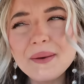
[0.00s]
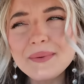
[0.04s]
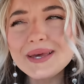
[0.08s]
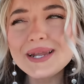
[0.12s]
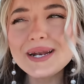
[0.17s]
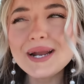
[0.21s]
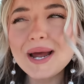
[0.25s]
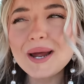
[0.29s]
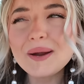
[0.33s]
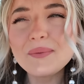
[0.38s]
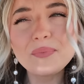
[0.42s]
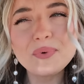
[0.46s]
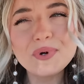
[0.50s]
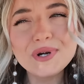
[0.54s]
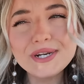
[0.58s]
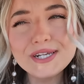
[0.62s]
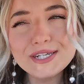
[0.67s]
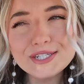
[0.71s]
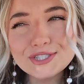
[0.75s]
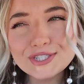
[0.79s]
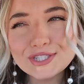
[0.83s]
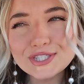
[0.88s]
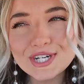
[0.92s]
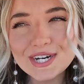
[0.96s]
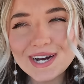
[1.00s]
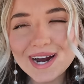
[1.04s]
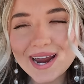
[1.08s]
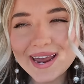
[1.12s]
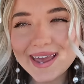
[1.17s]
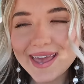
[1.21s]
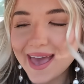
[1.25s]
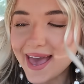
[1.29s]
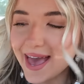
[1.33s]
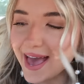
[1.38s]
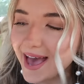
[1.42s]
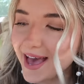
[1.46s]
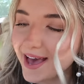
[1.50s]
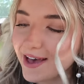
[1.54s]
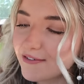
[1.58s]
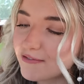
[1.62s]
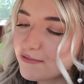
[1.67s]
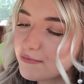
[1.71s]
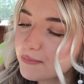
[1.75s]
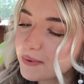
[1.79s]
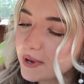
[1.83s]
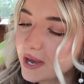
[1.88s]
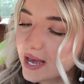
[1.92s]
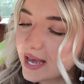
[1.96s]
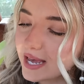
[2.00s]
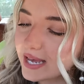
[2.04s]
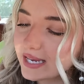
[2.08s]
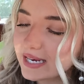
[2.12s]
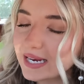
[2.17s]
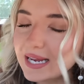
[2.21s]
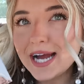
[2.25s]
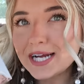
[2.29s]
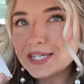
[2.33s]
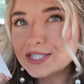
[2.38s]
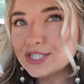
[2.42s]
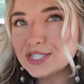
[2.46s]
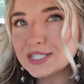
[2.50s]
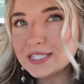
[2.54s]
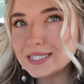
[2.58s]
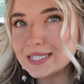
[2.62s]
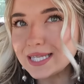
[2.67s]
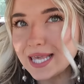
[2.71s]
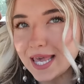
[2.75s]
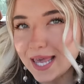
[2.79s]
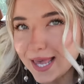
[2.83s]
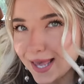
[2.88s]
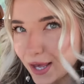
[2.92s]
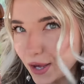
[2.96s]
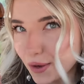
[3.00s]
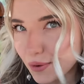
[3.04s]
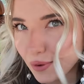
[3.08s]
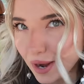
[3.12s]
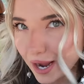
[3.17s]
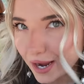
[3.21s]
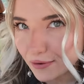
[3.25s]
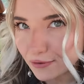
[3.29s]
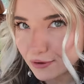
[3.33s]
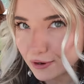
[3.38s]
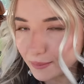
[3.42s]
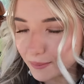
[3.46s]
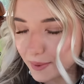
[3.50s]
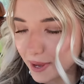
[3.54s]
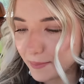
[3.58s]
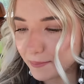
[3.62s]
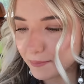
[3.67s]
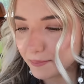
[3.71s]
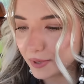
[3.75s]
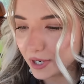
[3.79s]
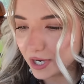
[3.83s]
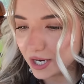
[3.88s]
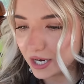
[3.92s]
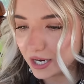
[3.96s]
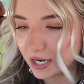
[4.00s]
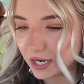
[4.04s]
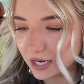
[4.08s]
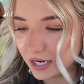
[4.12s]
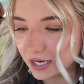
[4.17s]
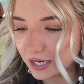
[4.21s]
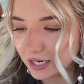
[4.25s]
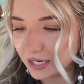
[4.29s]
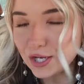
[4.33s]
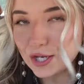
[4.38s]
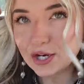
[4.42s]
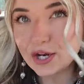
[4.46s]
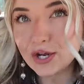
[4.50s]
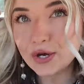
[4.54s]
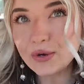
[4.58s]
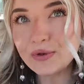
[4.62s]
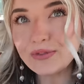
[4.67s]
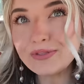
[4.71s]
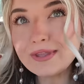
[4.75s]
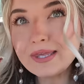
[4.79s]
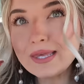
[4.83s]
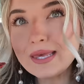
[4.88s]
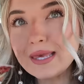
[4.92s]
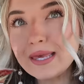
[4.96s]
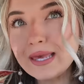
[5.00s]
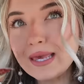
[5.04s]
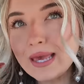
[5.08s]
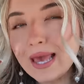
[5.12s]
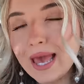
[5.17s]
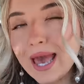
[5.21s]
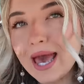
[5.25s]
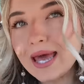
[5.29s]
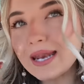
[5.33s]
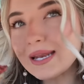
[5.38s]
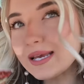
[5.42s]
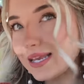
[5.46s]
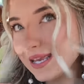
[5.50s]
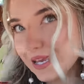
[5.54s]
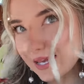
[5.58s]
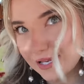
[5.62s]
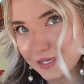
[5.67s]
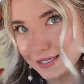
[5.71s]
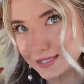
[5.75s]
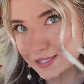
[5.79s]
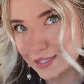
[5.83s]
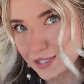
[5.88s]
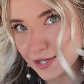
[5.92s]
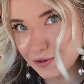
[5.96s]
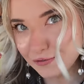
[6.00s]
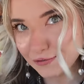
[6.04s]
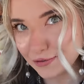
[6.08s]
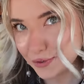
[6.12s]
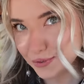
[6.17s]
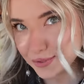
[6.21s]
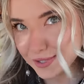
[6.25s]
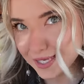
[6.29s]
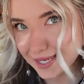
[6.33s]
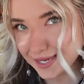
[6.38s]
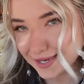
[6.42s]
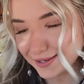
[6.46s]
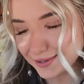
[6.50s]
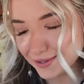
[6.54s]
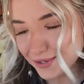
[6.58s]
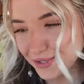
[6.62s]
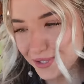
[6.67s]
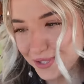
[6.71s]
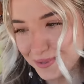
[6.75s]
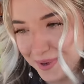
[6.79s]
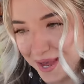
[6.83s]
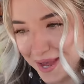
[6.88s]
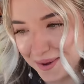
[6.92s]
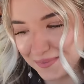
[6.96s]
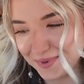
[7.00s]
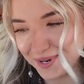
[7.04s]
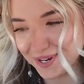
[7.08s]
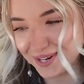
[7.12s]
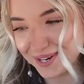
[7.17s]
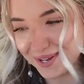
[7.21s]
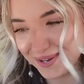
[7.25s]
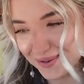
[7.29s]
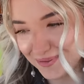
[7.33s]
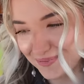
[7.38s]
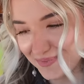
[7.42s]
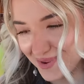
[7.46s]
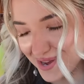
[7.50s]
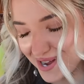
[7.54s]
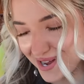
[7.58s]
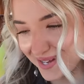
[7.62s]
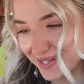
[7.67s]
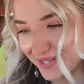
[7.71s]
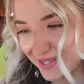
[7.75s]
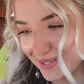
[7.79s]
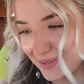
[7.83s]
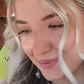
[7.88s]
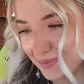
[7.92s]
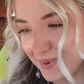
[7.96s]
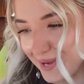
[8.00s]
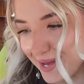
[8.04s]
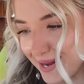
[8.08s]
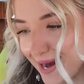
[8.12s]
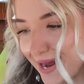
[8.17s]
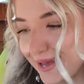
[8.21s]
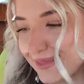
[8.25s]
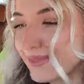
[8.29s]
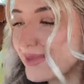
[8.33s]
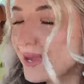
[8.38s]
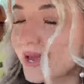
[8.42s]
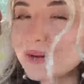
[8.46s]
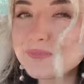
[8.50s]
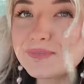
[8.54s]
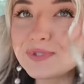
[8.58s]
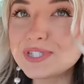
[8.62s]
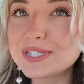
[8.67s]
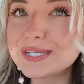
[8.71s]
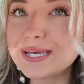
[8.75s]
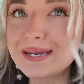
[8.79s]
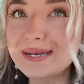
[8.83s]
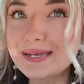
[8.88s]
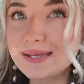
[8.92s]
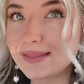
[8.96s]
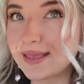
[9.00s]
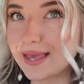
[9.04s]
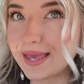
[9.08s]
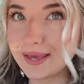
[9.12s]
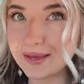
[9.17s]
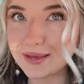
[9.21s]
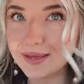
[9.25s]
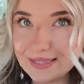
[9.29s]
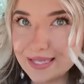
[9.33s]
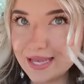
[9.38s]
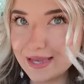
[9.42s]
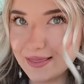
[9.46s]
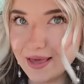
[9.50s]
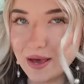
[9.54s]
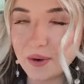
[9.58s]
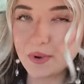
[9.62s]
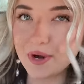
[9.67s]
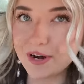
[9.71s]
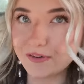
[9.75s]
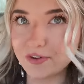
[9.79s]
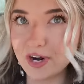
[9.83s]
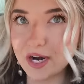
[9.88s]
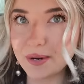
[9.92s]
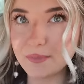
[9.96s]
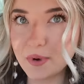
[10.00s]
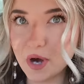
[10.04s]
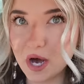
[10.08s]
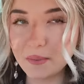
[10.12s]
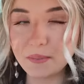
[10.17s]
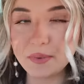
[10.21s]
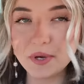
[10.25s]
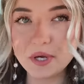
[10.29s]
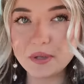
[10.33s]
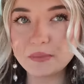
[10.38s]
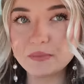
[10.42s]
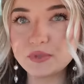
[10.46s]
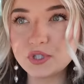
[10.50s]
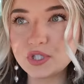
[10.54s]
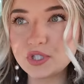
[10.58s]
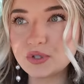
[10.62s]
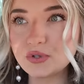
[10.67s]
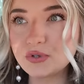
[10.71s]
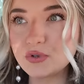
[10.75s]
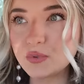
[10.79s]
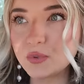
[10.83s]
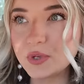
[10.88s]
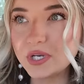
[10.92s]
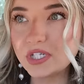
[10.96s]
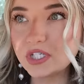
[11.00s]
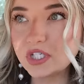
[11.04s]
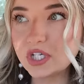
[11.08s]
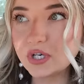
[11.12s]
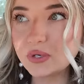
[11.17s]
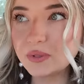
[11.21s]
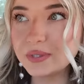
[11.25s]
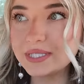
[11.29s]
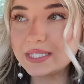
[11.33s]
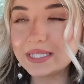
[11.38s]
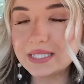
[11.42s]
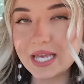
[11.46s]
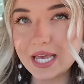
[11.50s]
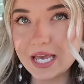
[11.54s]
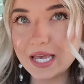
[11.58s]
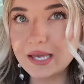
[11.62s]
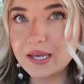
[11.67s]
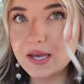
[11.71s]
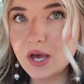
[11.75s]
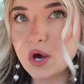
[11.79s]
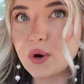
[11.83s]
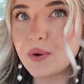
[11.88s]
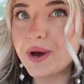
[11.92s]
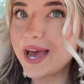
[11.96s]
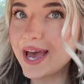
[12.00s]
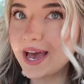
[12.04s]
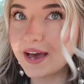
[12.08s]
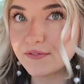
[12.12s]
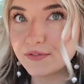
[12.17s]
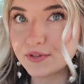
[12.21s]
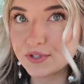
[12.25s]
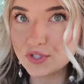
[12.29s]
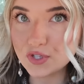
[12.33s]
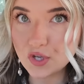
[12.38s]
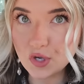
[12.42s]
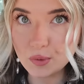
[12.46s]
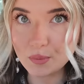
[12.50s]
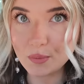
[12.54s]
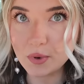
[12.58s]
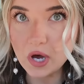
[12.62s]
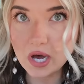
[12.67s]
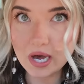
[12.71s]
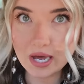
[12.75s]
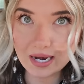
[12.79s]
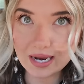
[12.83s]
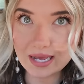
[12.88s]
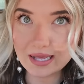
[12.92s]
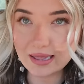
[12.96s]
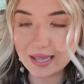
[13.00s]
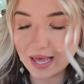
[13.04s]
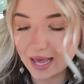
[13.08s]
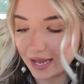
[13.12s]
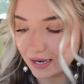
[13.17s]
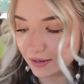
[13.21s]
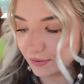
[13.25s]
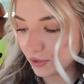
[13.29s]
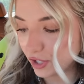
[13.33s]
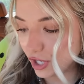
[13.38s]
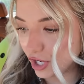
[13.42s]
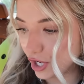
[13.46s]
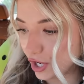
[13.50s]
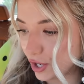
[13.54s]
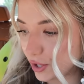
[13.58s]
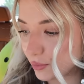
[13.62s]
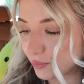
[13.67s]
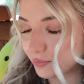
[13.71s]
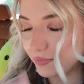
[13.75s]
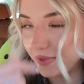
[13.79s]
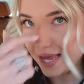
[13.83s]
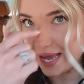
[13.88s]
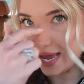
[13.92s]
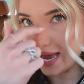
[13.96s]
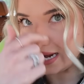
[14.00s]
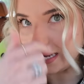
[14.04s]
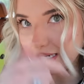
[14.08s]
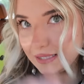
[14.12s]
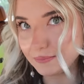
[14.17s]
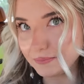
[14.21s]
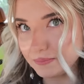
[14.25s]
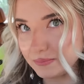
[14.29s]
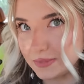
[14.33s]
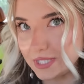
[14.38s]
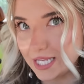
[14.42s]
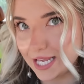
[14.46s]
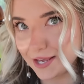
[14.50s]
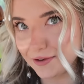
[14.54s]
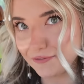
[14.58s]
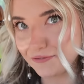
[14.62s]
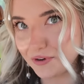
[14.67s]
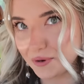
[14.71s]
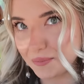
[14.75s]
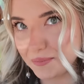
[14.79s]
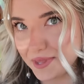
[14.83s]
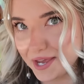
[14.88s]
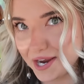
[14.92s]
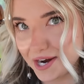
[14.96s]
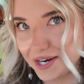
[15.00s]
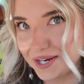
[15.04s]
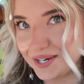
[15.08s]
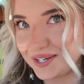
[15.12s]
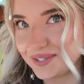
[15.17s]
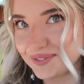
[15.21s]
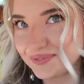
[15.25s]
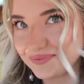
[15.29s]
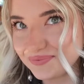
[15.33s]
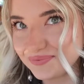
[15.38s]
I mean, I'm pretty sure I have, but I just can't quite remember, you know, the etiquette of using newspaper coupons. But I think I'm just gonna like say that whenever I pop up to the window and say, oh, I have this coupon, and then, you know, they kind of take it from there.